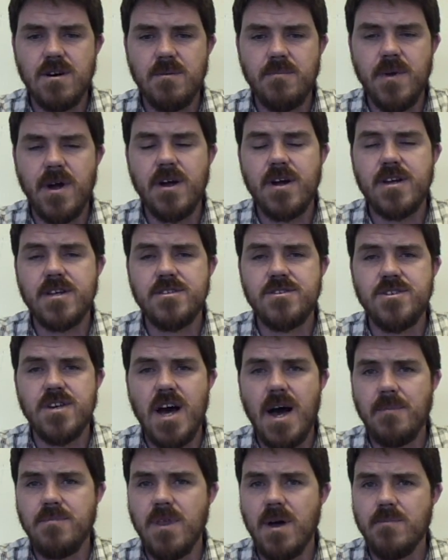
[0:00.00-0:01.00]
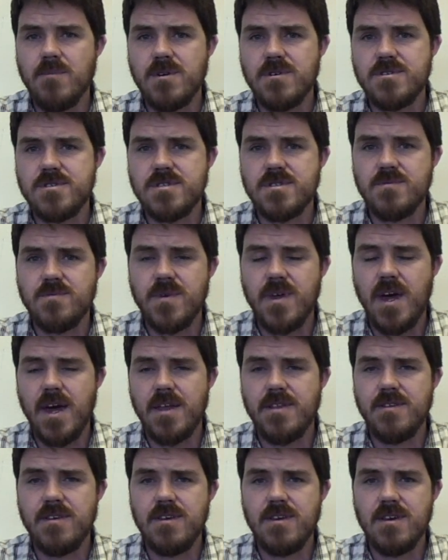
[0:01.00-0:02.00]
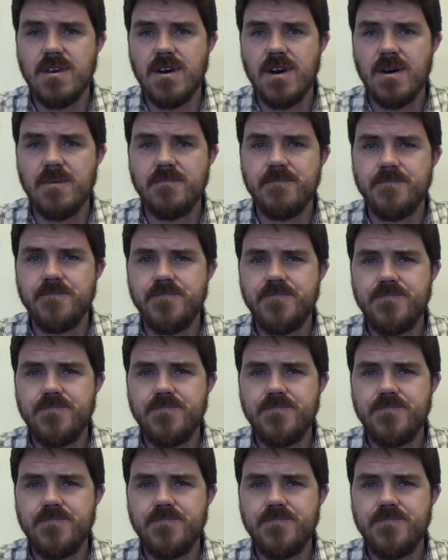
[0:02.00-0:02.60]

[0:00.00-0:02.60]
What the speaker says: American job numbers. We had the